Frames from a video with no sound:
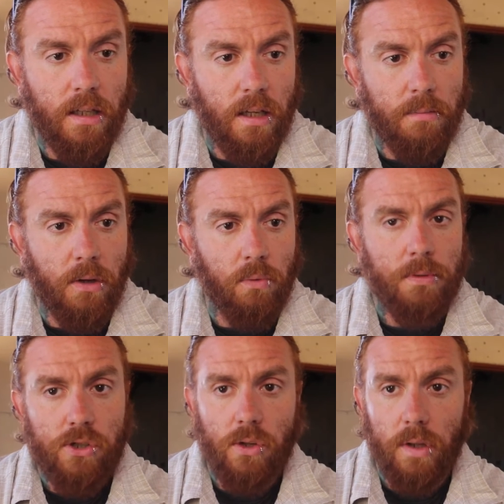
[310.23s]
I will
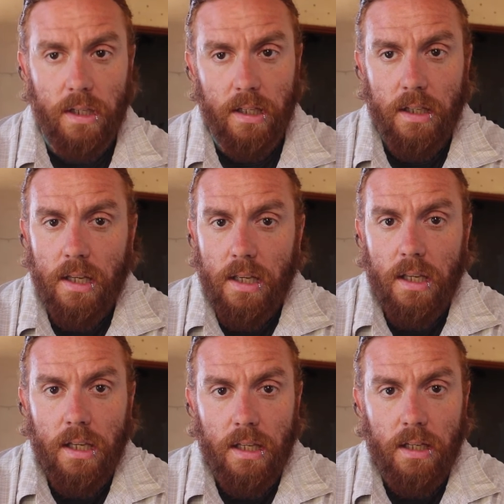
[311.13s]
be showing it
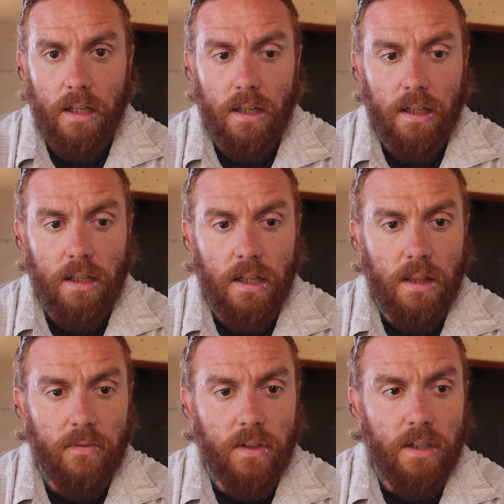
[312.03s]
in
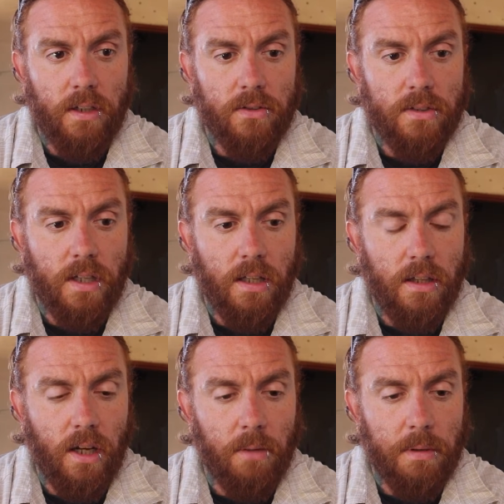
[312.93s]
the videos
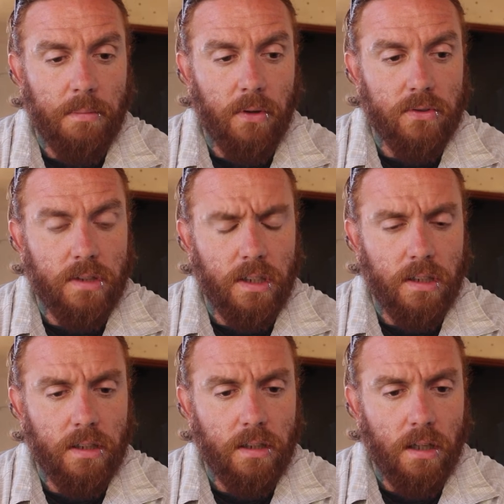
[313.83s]
that I'll be
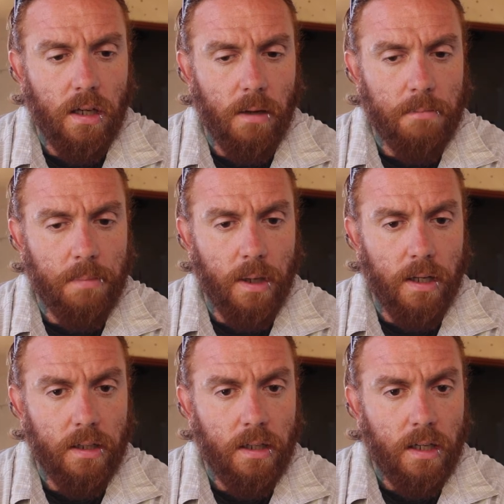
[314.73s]
posting, but